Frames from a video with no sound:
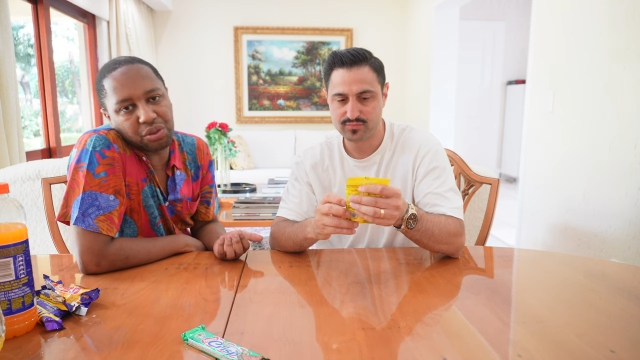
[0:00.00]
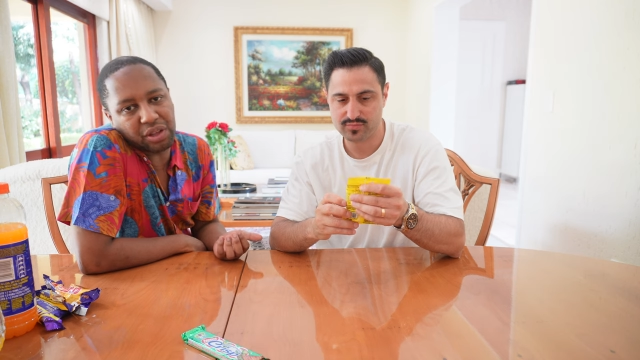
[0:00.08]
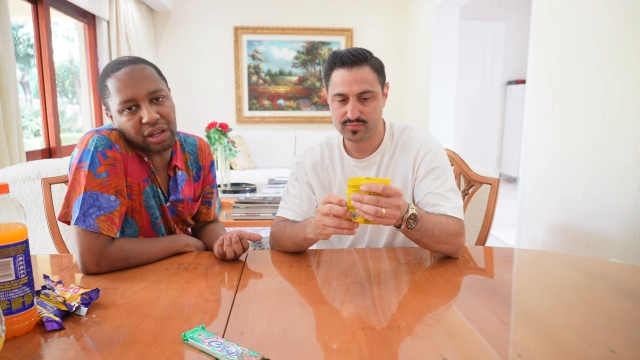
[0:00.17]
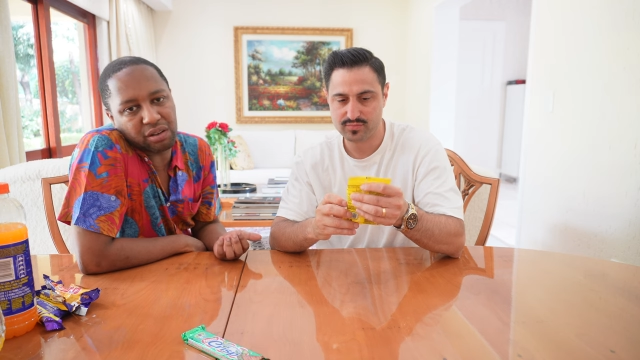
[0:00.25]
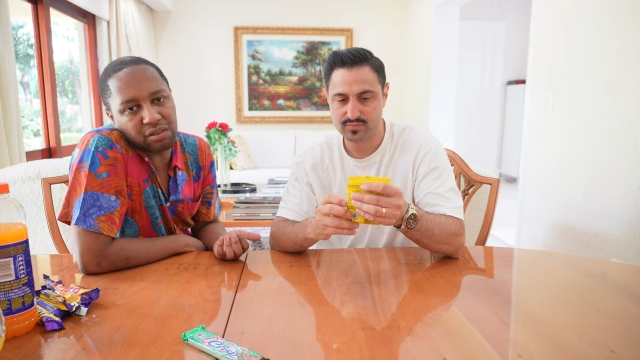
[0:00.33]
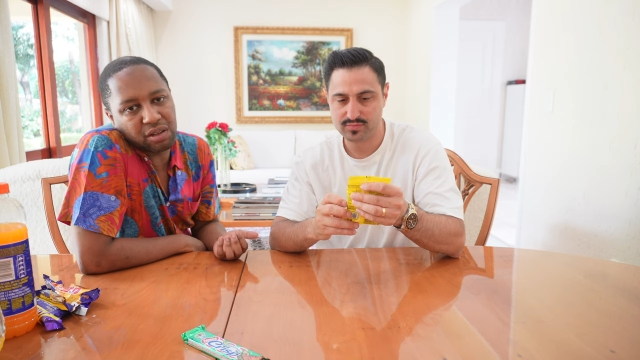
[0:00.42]

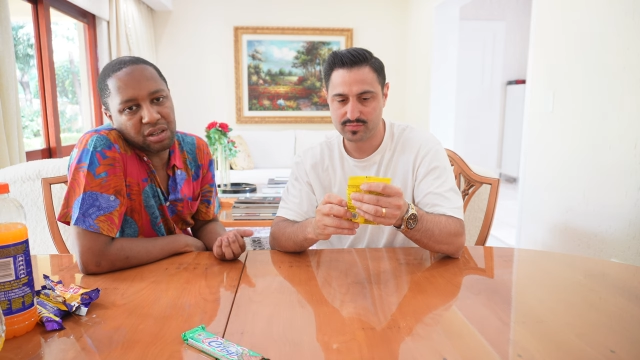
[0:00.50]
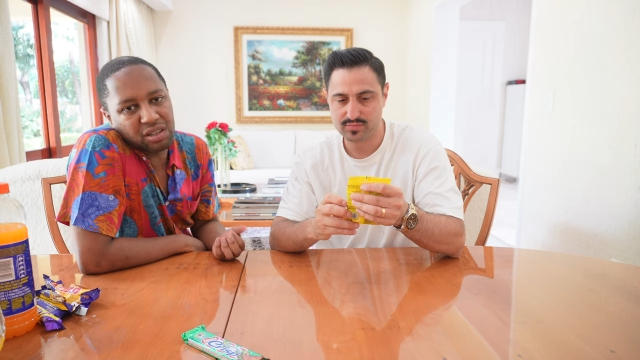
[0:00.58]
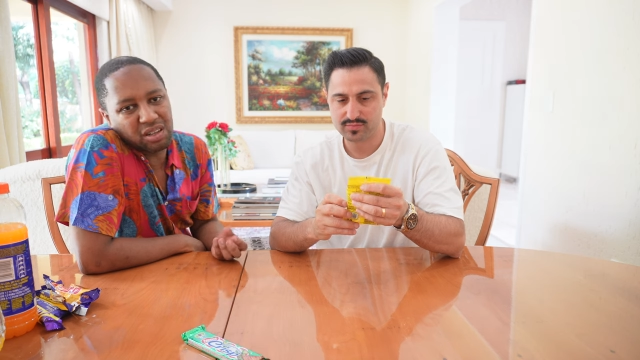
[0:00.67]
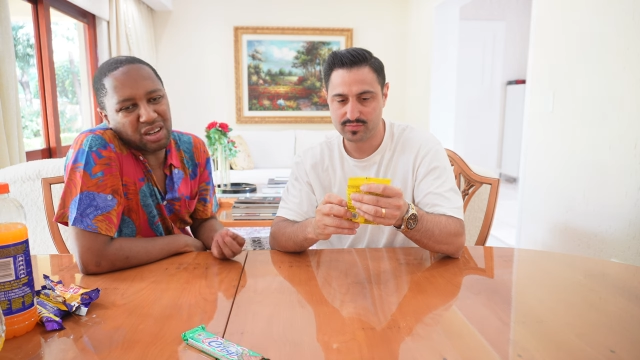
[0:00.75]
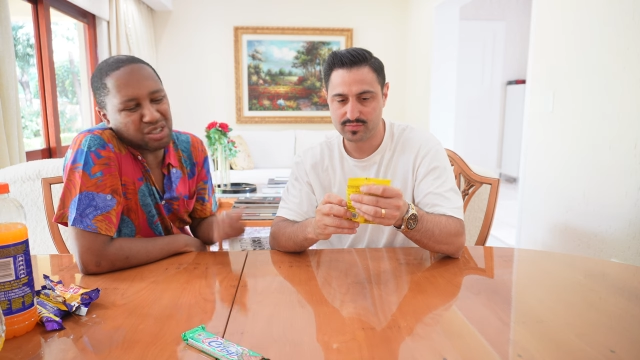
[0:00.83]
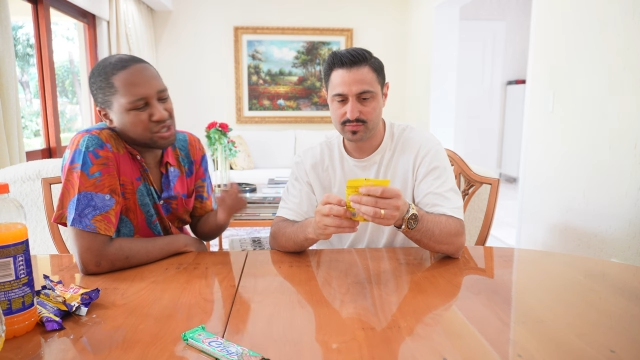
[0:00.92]
Speaker 1: than
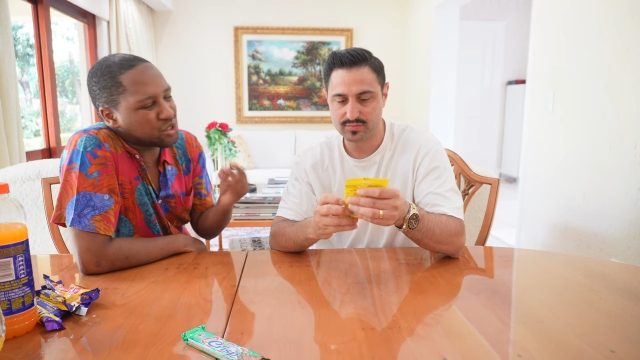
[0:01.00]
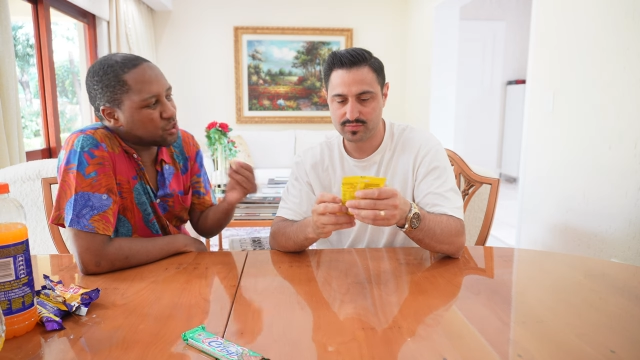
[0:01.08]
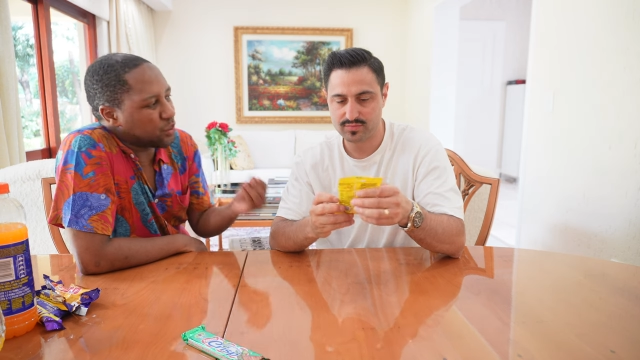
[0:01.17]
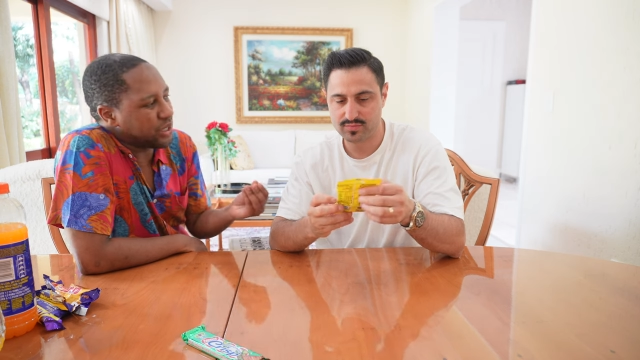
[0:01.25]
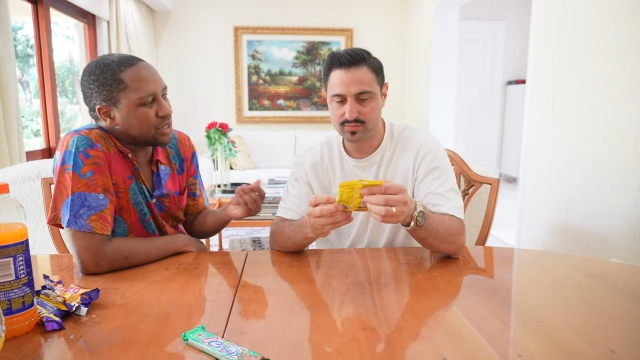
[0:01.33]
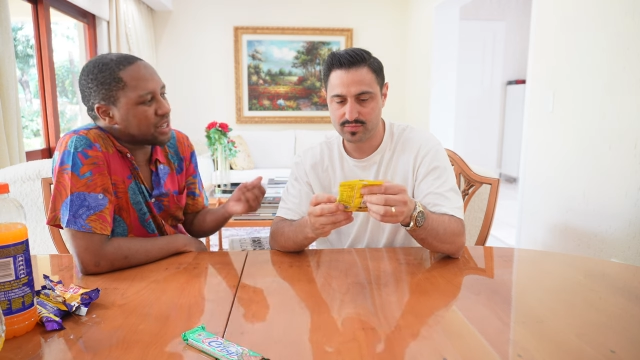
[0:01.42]

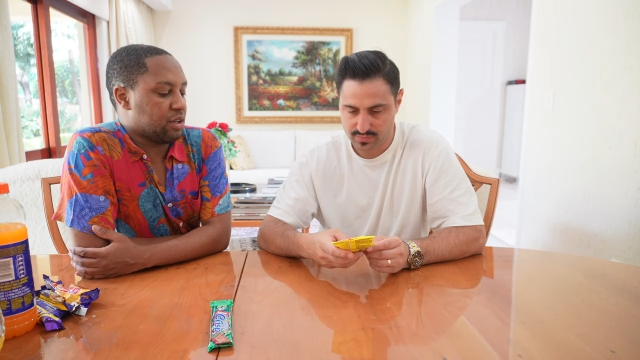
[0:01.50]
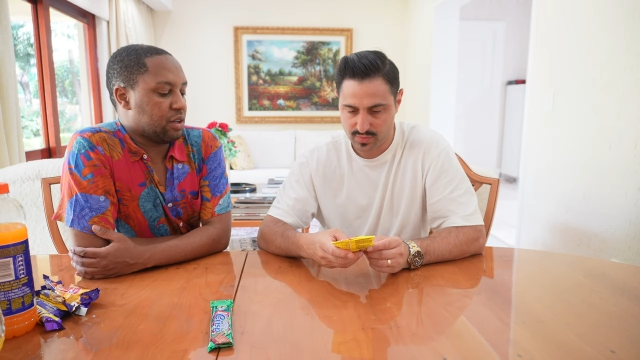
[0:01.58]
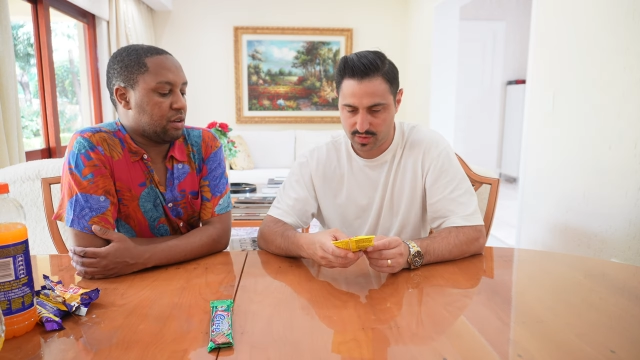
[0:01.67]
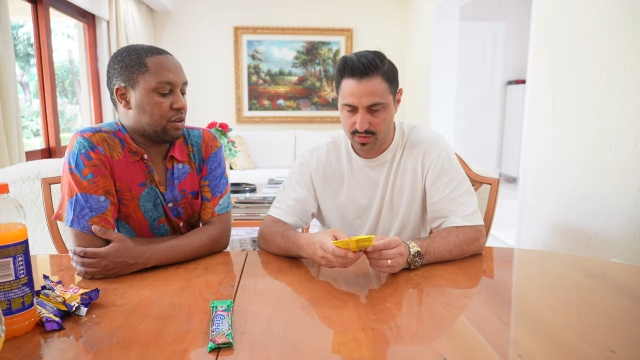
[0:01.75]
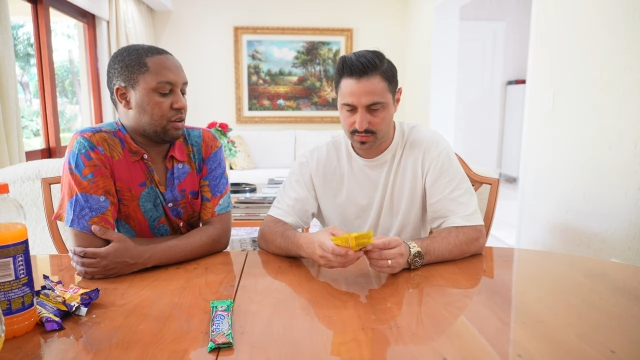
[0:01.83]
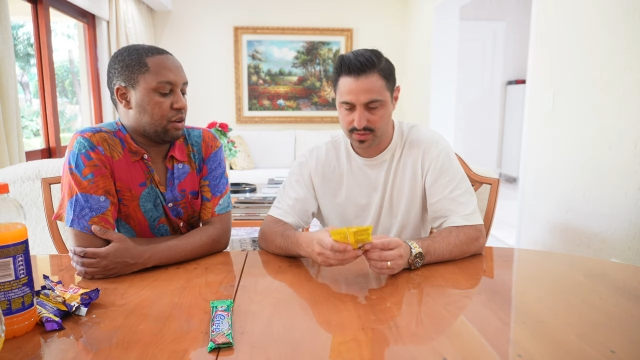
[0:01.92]
sweet.
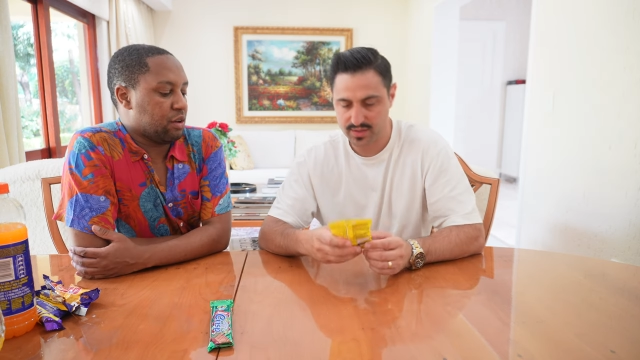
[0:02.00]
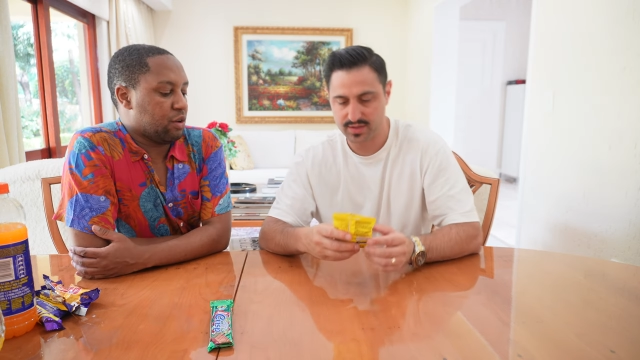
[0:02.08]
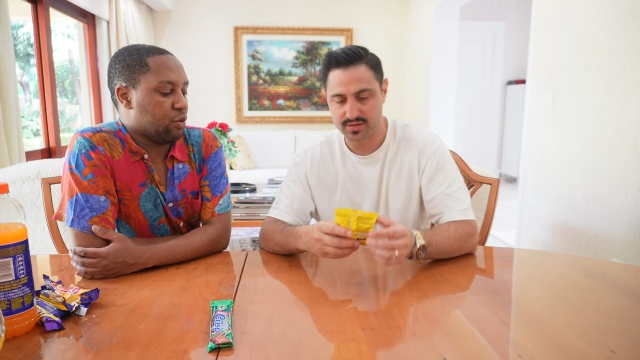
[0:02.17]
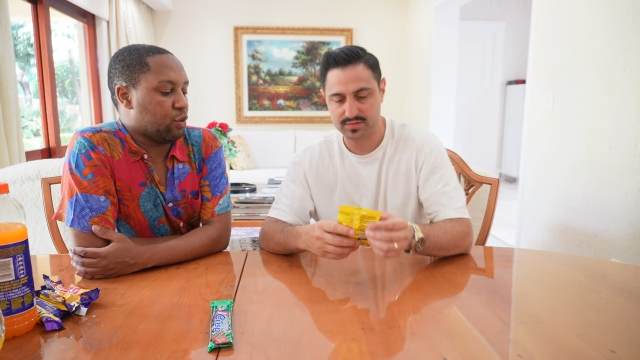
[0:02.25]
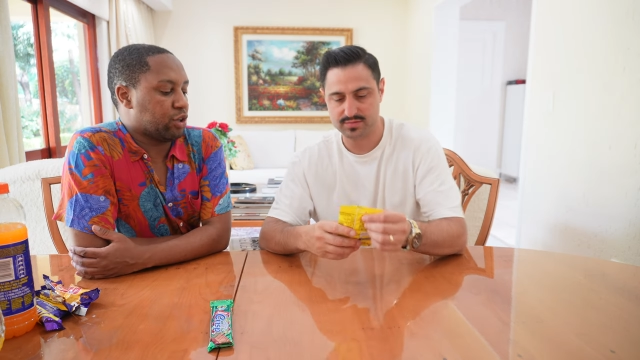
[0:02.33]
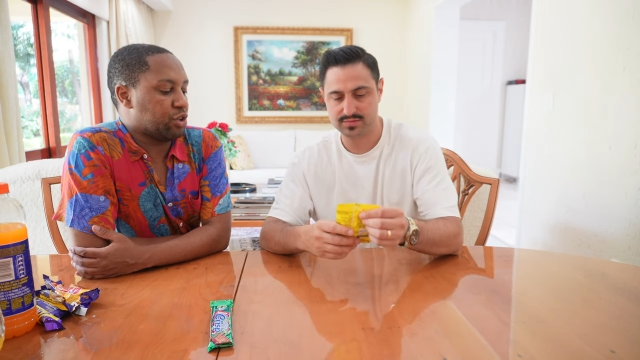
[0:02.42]
Okay. What